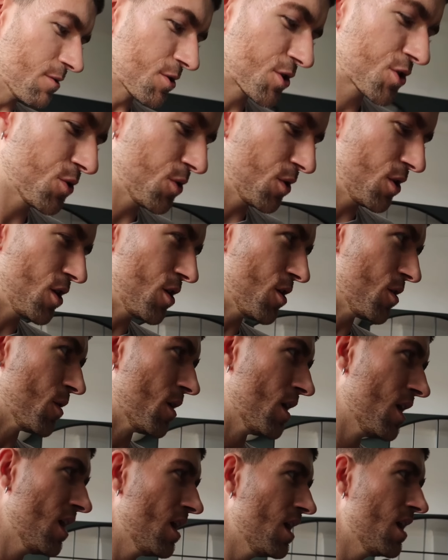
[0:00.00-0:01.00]
I'll show
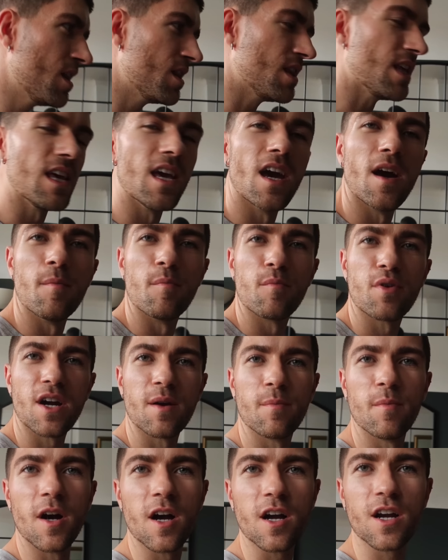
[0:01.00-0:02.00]
you the
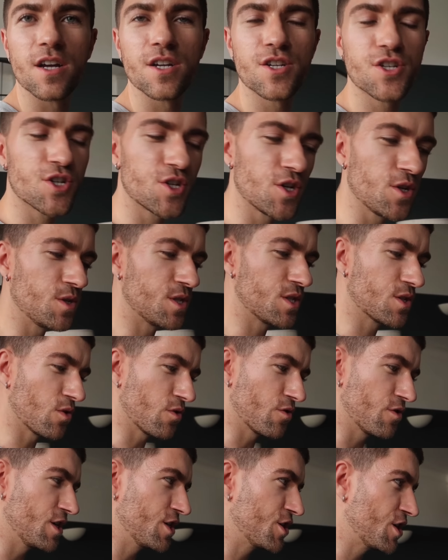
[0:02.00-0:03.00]
Primark shoe
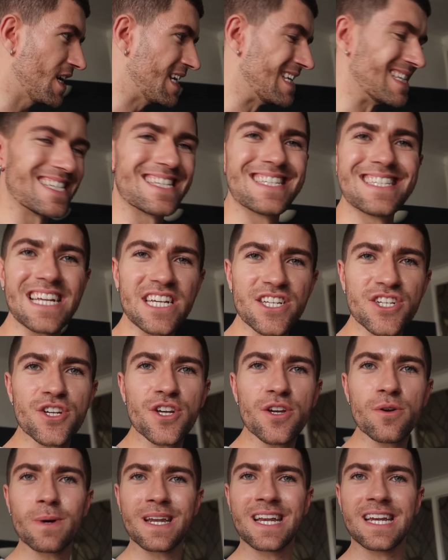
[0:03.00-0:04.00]
storage in
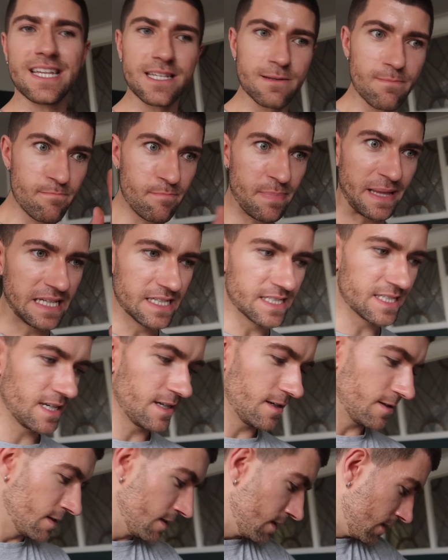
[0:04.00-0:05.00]
situ when I need to build
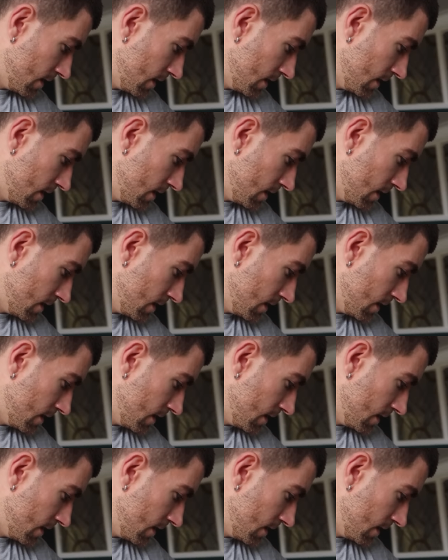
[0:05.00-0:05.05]
it.